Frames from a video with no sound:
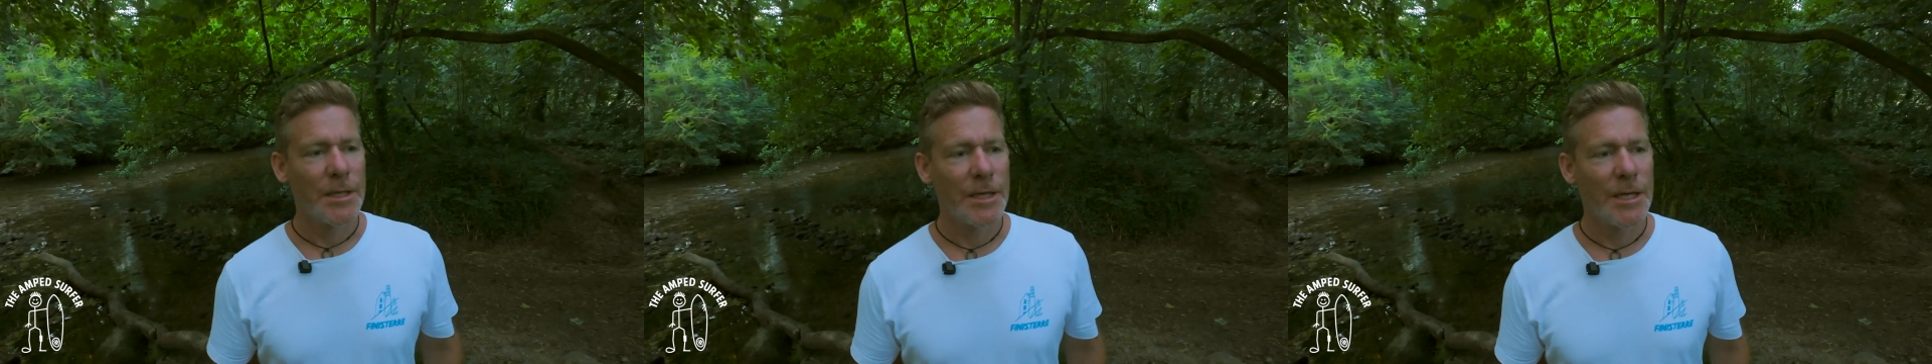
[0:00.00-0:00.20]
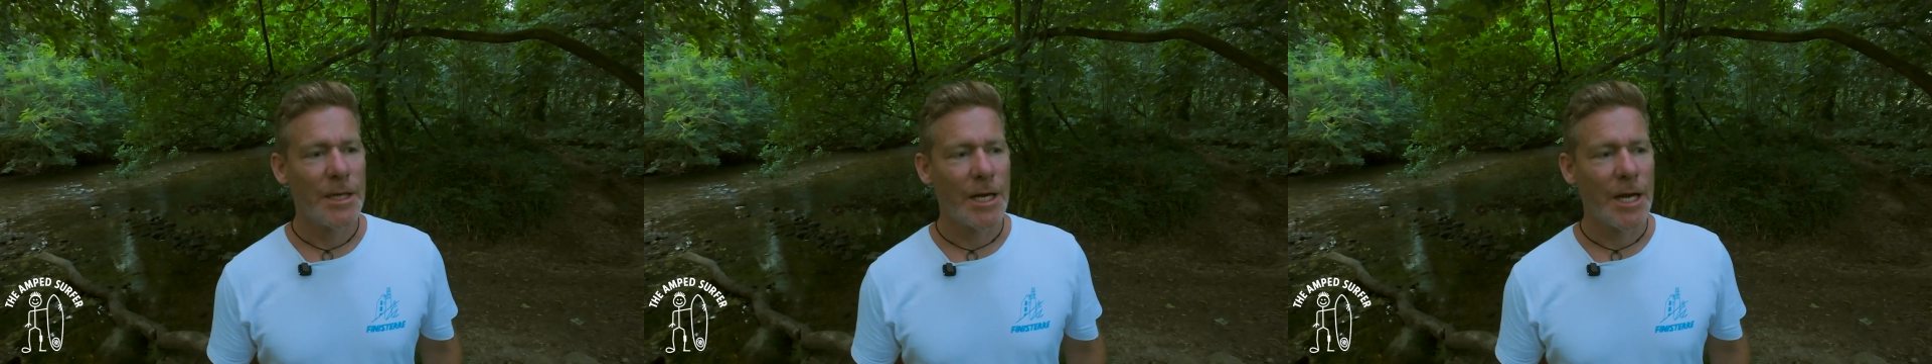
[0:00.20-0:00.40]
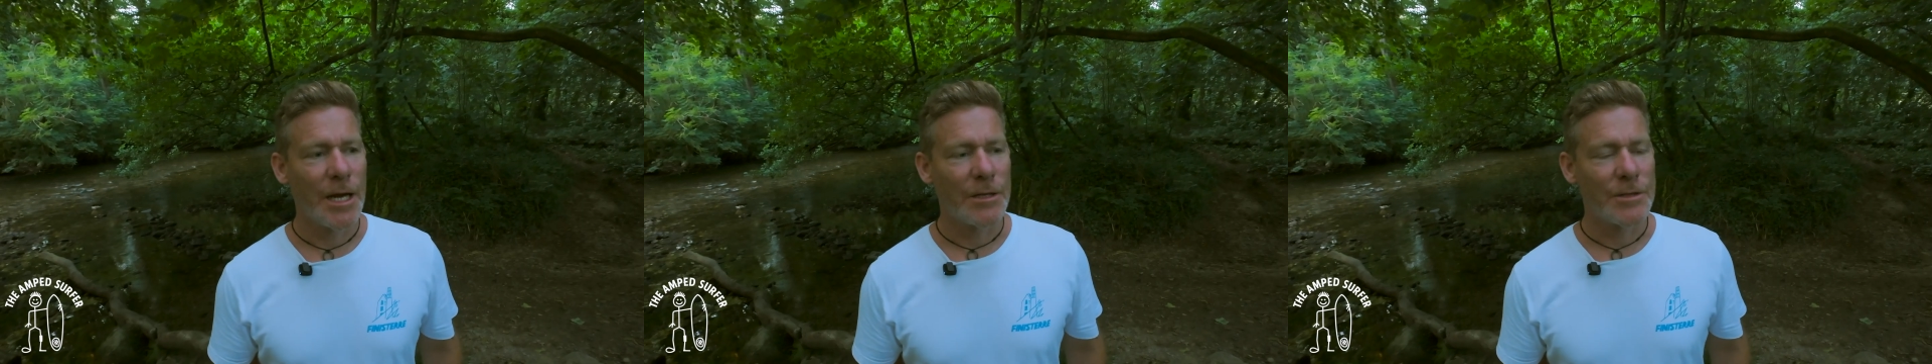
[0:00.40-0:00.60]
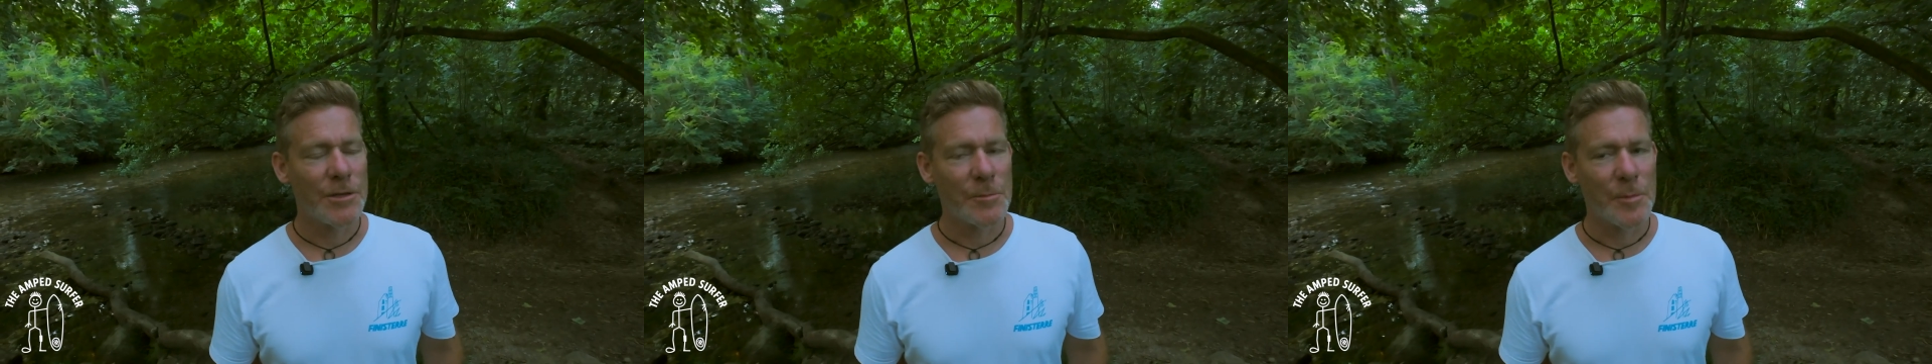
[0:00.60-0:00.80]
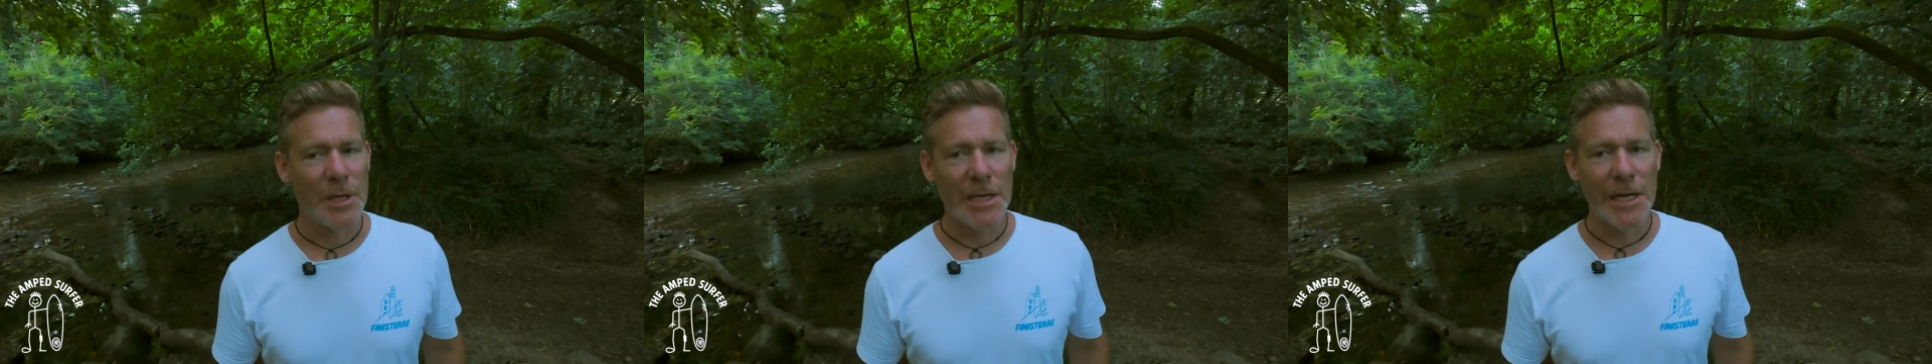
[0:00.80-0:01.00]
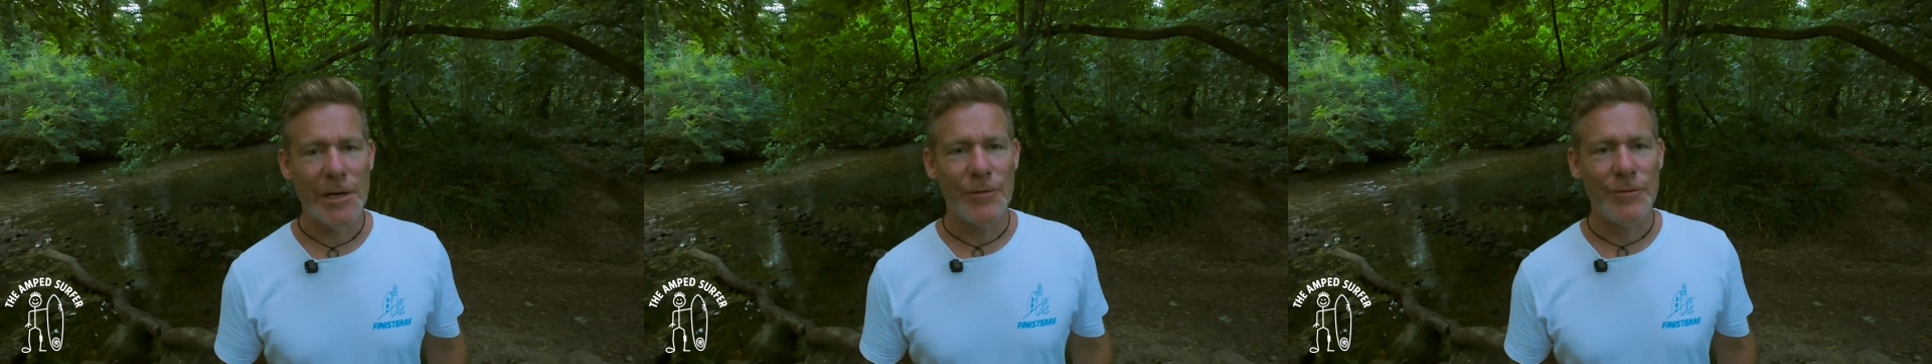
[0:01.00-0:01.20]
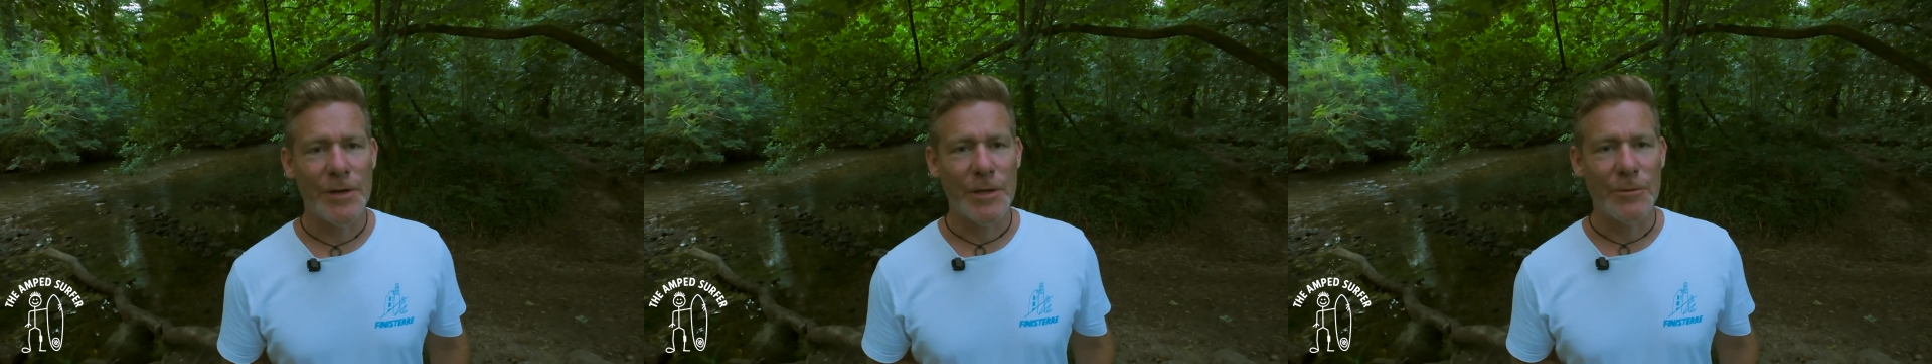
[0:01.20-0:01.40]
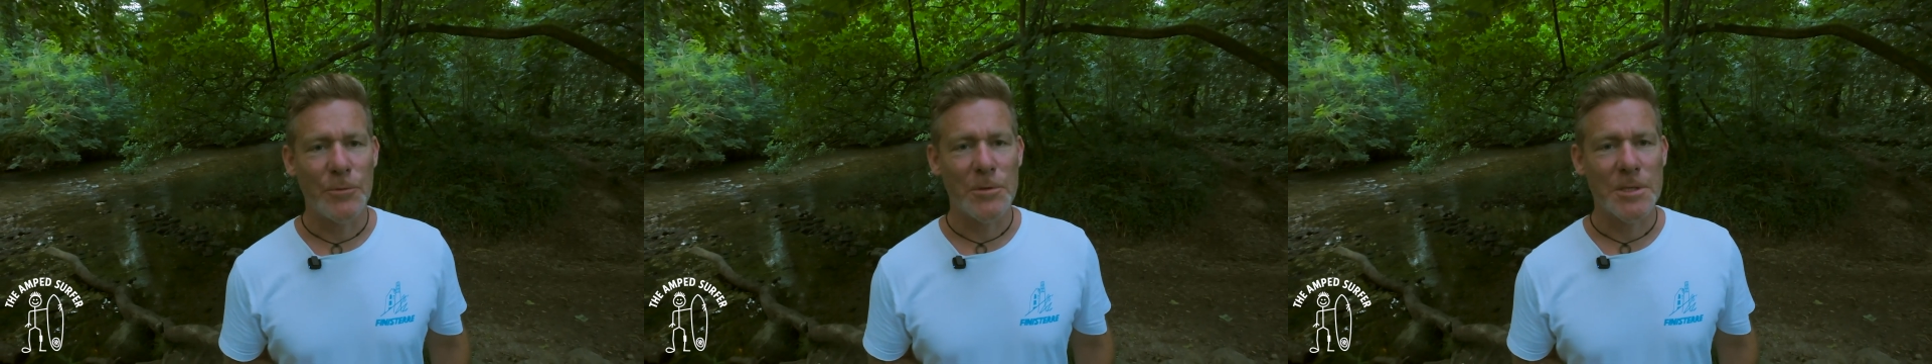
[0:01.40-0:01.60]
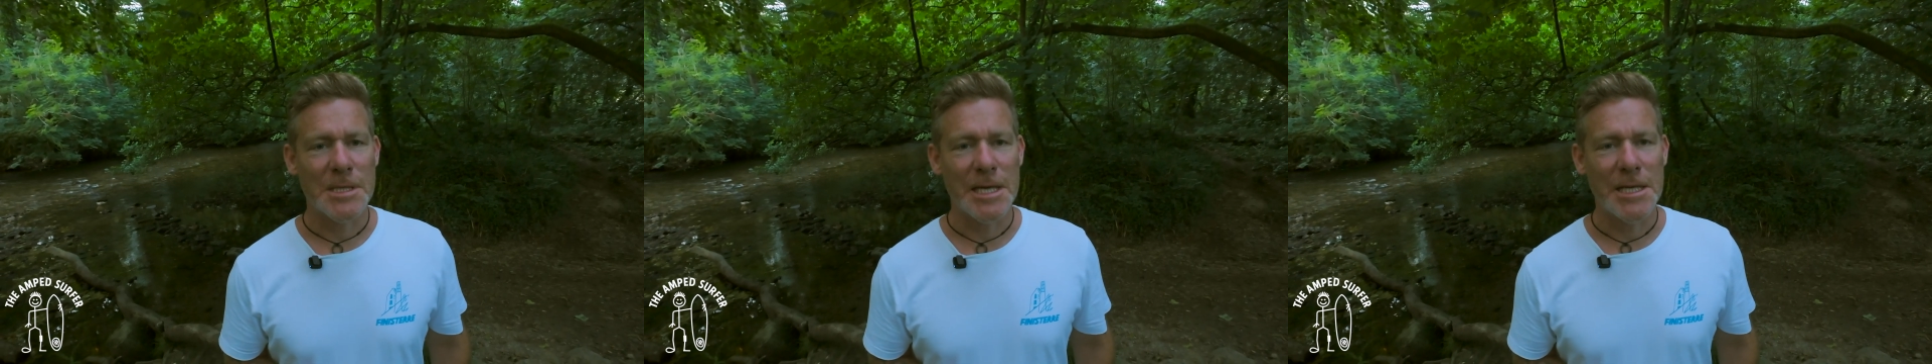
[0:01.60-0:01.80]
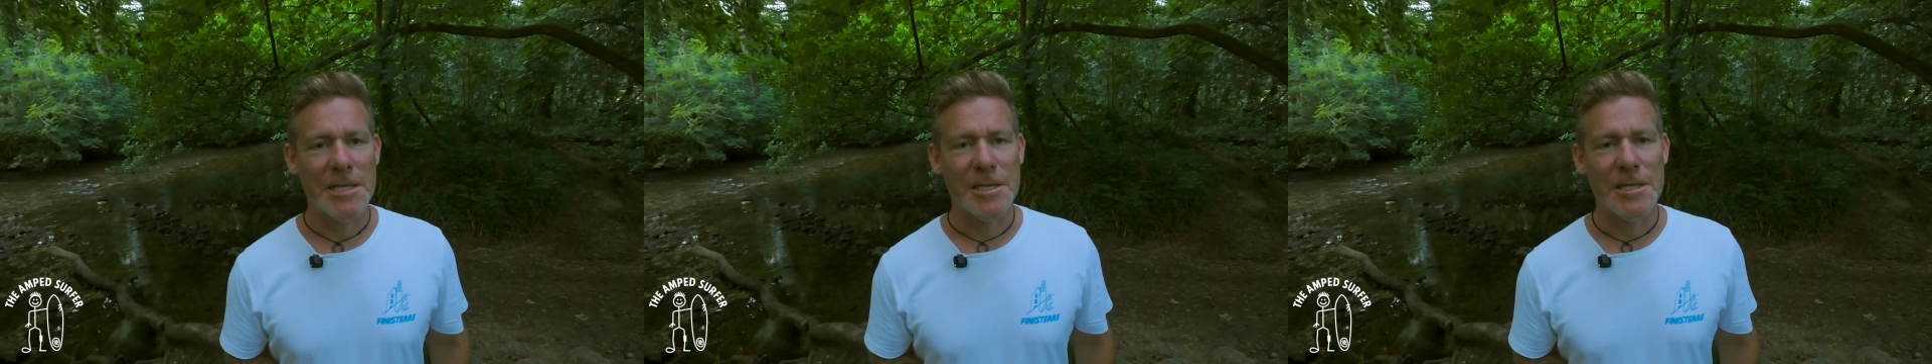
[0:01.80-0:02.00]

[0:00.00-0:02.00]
and I took my leg off at the water's edge,